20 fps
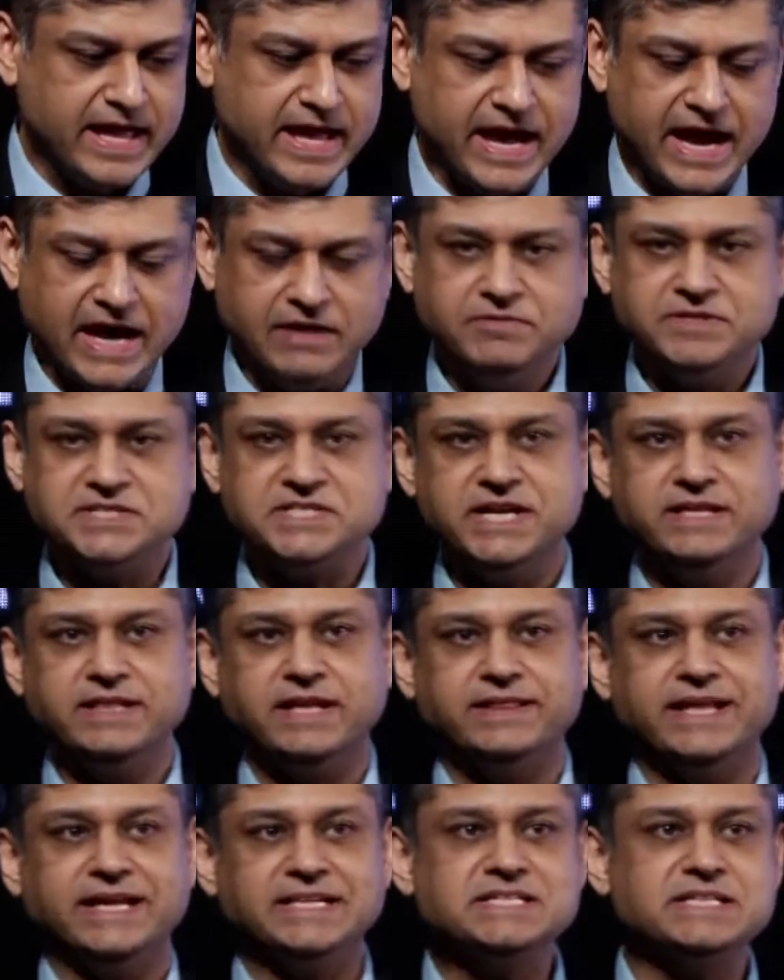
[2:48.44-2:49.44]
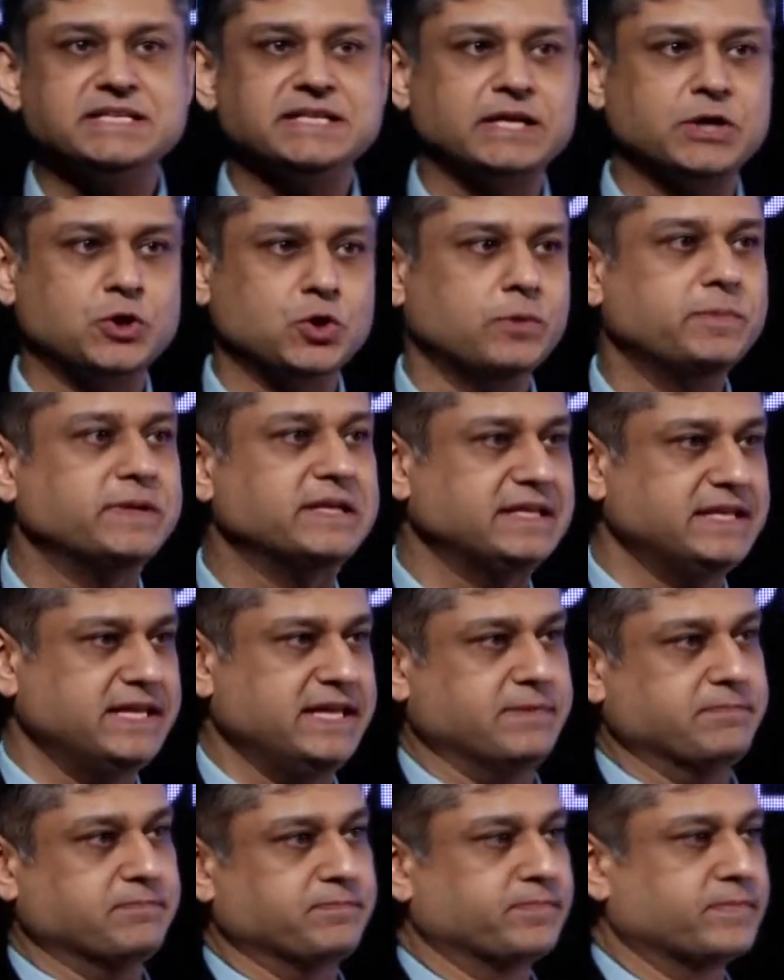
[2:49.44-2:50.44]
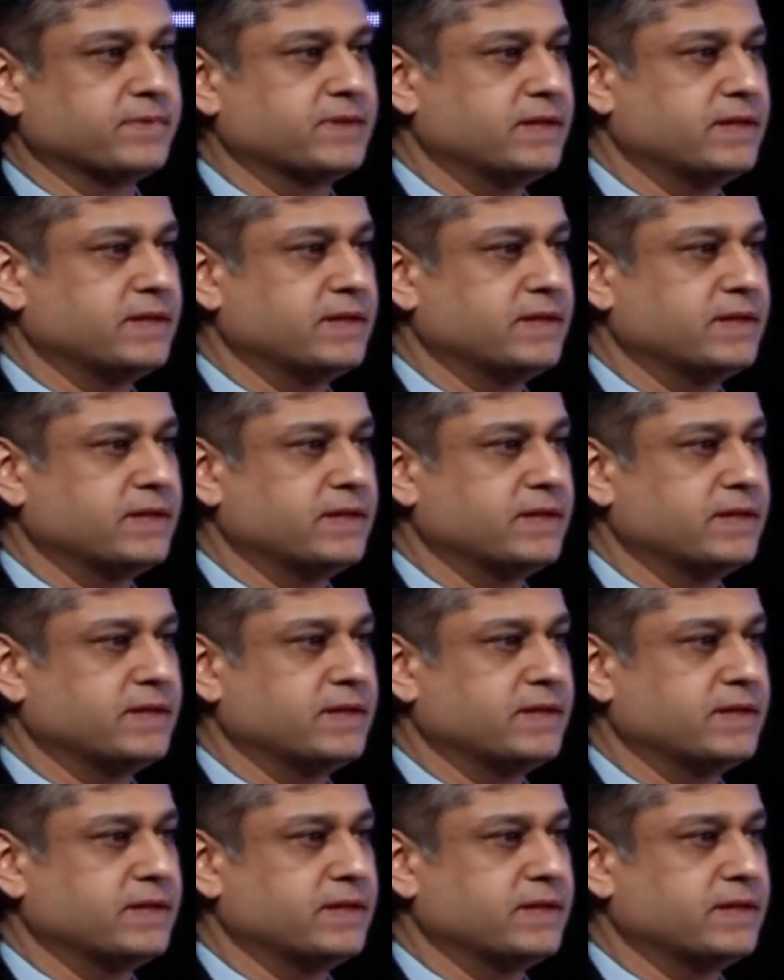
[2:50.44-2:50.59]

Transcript: And we're seeing that that's a global theme.